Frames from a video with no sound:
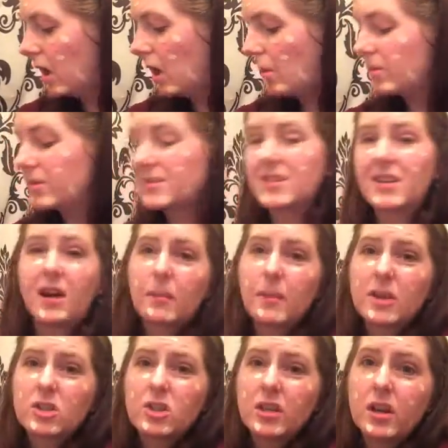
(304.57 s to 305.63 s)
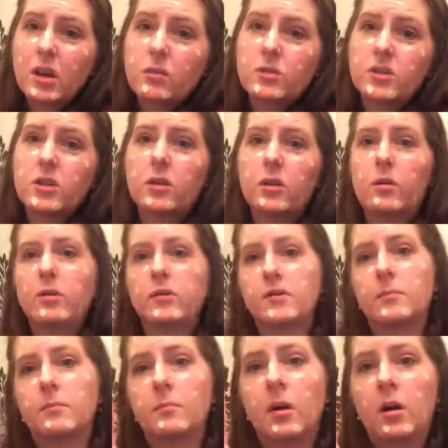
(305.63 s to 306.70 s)
but today I'm actually going to use
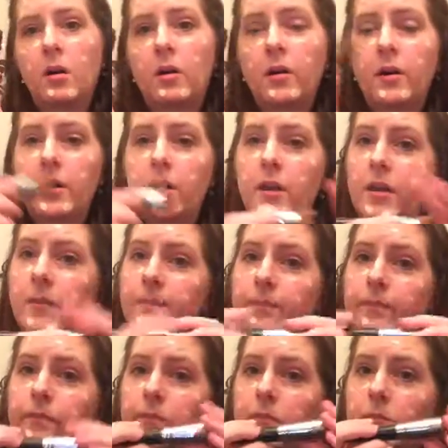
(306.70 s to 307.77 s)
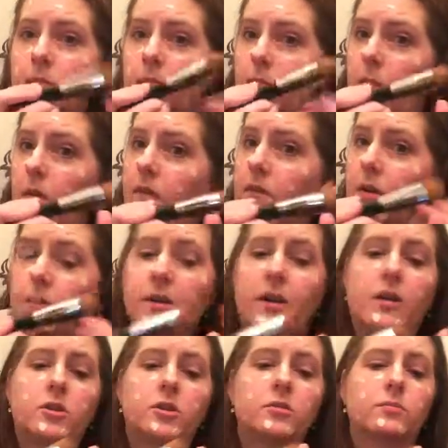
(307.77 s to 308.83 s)
my
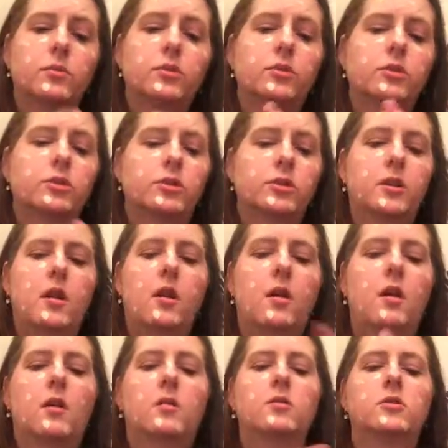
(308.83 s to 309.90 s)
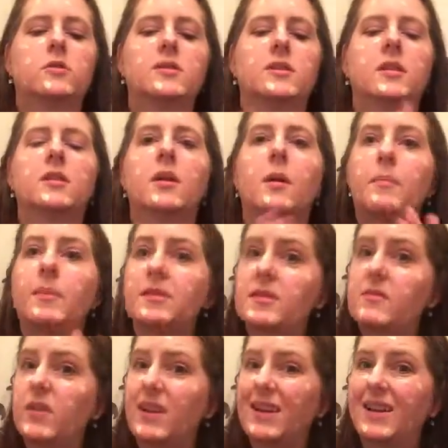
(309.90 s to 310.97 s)
foundation brush. Just need a bit of
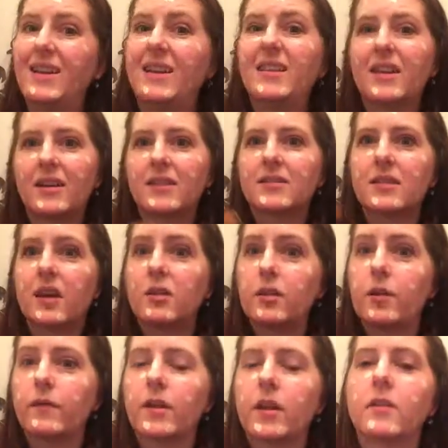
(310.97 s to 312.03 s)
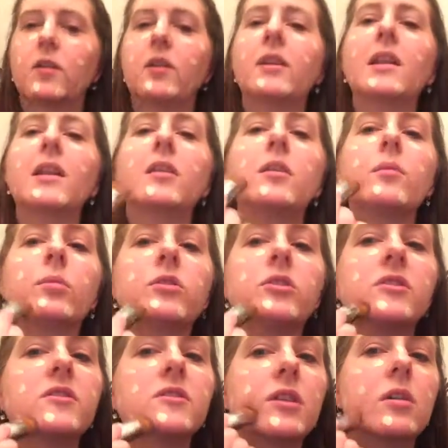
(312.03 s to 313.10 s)
a clean. Yes, don't forget to clean your
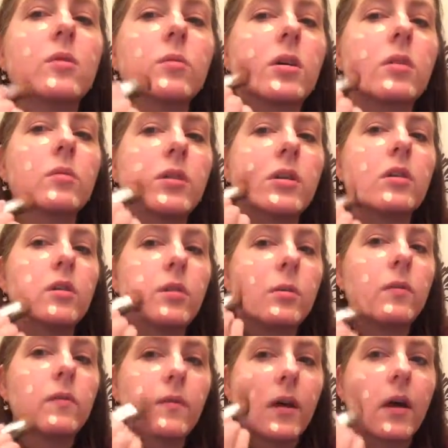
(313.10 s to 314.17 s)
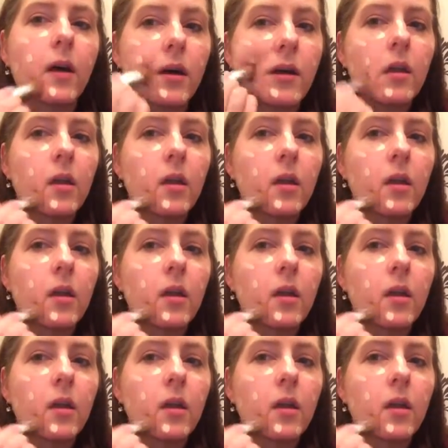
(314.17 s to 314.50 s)
brushes. So what I'm going to do with that